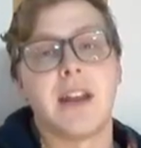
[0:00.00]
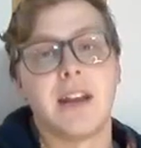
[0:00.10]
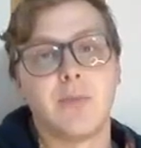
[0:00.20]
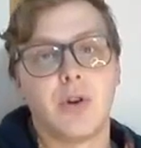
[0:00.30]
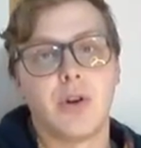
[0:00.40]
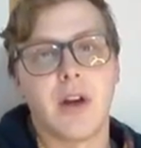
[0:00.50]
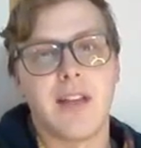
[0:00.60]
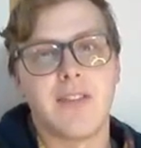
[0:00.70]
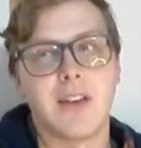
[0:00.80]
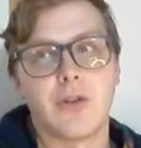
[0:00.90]
anymore,
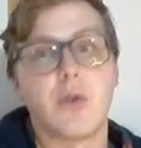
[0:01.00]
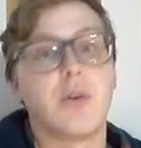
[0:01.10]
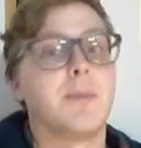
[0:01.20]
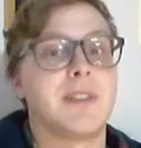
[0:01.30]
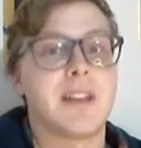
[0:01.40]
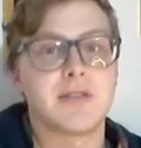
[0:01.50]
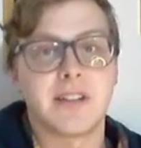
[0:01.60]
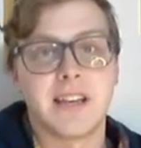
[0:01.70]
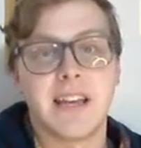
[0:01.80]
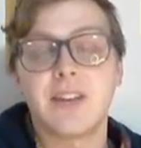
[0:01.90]
and they could only
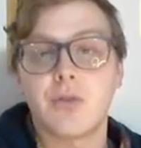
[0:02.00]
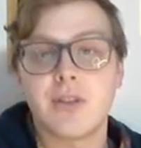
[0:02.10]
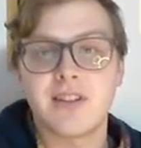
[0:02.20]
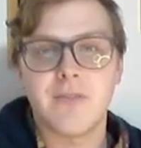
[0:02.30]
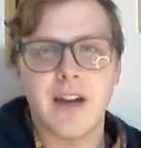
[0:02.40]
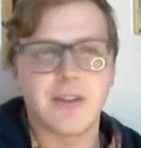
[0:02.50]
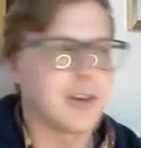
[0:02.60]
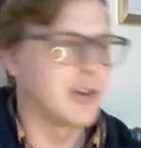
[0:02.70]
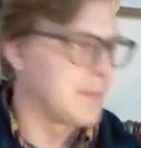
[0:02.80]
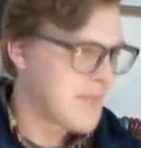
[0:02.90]
potentially increase in
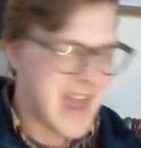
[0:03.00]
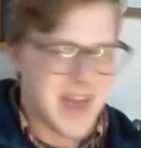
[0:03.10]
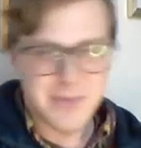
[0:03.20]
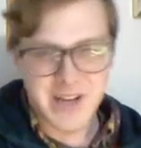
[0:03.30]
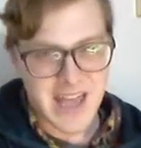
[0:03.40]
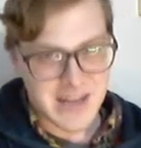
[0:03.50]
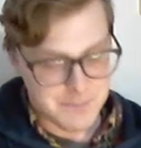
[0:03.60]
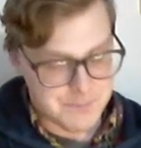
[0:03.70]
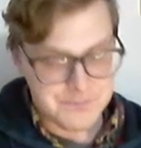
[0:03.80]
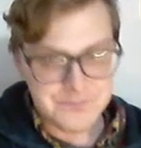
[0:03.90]
value. But again,
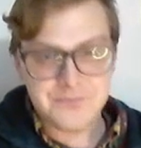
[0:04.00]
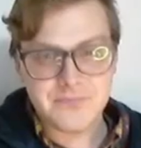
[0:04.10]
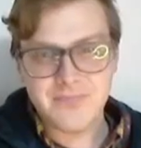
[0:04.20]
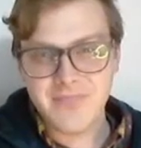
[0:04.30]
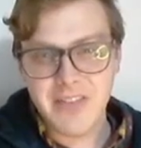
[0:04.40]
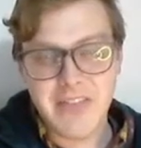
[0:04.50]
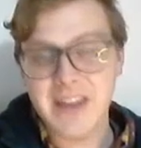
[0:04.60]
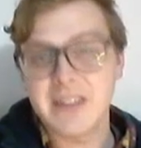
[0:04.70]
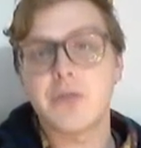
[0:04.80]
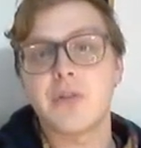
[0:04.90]
that
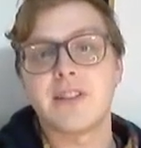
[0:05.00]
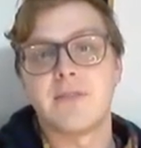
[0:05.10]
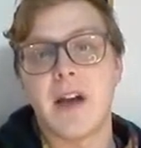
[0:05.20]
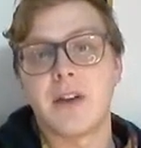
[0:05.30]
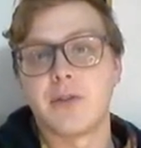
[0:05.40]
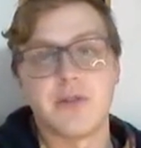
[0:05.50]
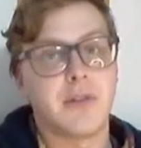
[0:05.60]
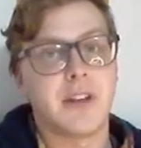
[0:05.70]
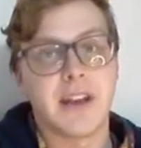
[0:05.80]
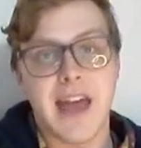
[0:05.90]
increase in value is
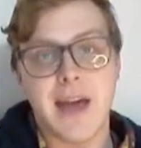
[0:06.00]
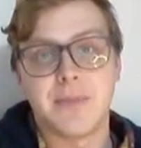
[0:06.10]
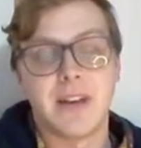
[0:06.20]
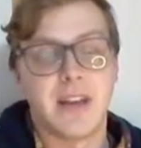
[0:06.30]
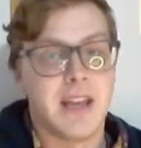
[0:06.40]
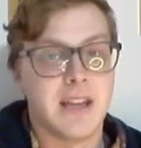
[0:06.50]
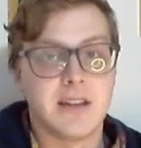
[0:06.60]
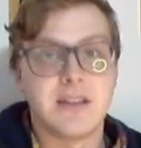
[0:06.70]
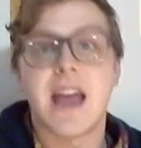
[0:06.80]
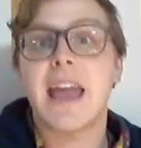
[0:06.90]
only going to happen in
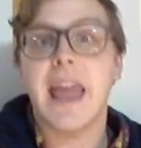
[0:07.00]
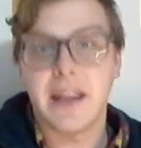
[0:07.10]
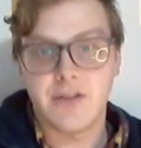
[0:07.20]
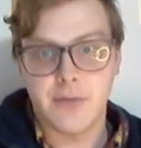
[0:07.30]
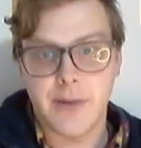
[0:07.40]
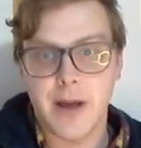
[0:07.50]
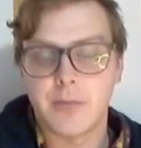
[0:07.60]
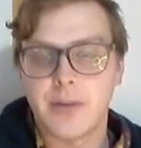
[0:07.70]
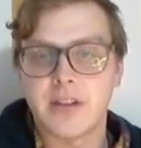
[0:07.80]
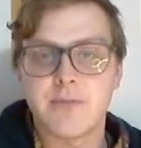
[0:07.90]
decades from now
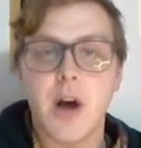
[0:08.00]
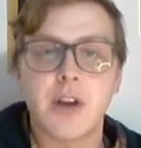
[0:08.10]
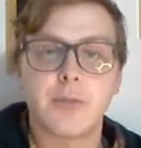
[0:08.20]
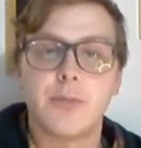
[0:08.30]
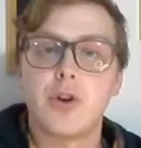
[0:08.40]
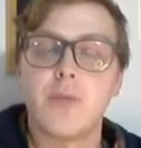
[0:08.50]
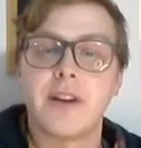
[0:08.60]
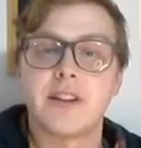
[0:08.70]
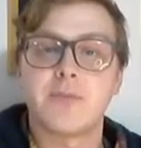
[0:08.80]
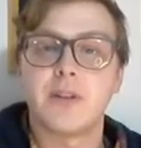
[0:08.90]
because modern
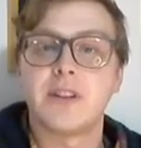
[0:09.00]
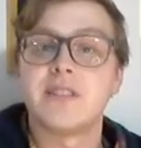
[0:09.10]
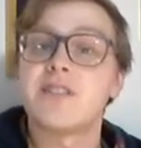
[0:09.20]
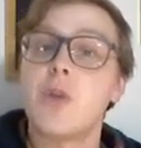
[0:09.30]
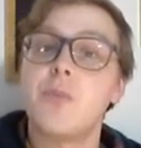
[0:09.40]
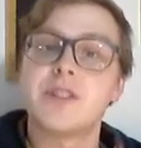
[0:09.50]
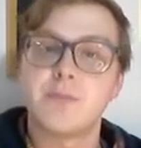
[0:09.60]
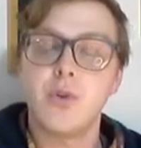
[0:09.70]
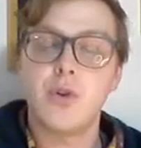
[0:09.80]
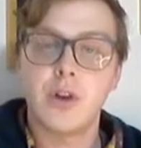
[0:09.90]
Pokemon is printed so much
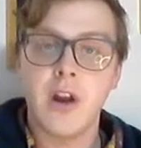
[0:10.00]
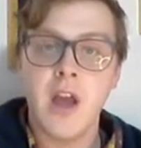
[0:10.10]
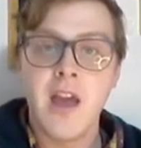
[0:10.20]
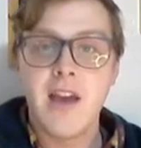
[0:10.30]
more